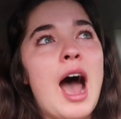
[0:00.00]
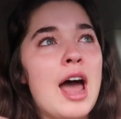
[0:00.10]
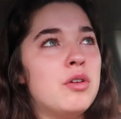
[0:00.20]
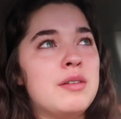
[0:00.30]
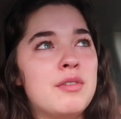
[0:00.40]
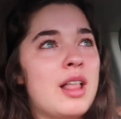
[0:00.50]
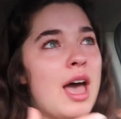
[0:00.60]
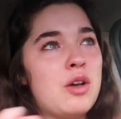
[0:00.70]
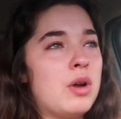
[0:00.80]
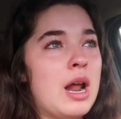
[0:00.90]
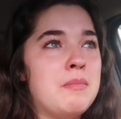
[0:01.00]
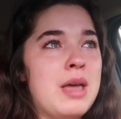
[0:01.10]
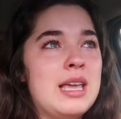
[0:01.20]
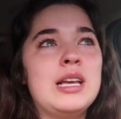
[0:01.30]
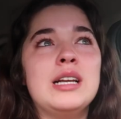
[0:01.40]
I don't even like what I'm
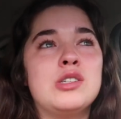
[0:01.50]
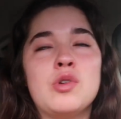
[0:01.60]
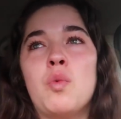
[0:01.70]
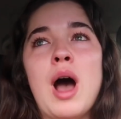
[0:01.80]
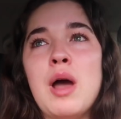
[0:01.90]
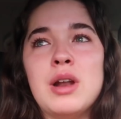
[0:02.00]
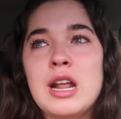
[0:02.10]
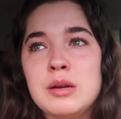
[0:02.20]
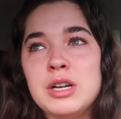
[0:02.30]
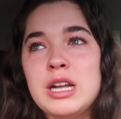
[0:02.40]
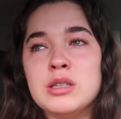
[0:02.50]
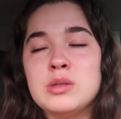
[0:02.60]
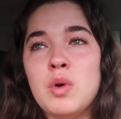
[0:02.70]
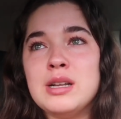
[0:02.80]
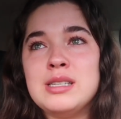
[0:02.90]
making, so why would anybody
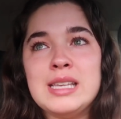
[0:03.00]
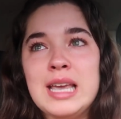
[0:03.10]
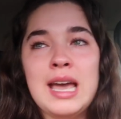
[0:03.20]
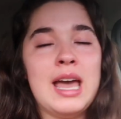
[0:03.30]
else want to see